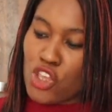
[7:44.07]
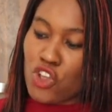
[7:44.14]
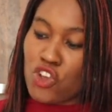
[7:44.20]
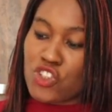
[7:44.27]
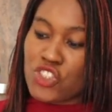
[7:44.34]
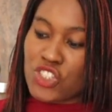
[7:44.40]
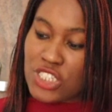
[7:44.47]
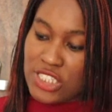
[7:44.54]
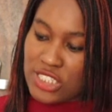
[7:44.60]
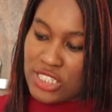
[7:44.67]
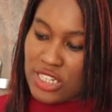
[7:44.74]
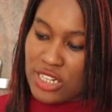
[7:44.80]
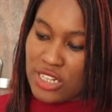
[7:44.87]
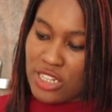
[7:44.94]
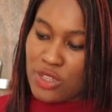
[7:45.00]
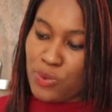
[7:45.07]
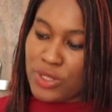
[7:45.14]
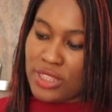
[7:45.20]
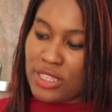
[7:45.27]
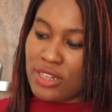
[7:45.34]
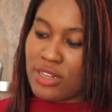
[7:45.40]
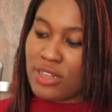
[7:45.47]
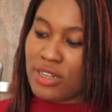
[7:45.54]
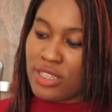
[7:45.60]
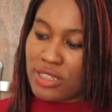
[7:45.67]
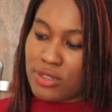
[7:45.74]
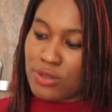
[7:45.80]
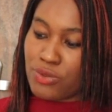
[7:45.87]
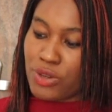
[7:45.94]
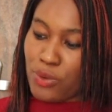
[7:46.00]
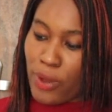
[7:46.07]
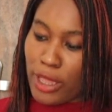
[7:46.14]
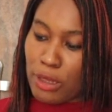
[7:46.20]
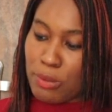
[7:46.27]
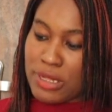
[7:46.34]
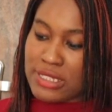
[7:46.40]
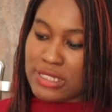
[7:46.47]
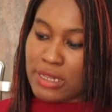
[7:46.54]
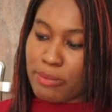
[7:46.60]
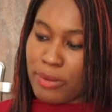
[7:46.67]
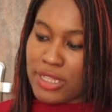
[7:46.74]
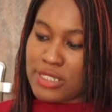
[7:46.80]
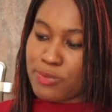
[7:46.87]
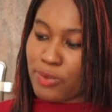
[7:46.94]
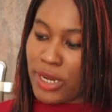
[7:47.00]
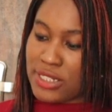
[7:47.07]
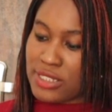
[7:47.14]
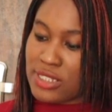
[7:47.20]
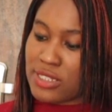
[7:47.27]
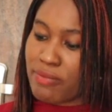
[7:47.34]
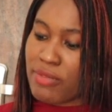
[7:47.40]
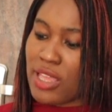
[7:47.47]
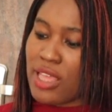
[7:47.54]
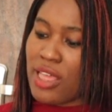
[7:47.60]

consistently within legal requirements and best practice.